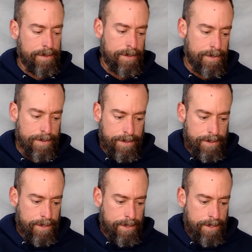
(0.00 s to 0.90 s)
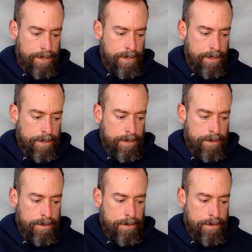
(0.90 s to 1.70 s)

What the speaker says: (no one is talking)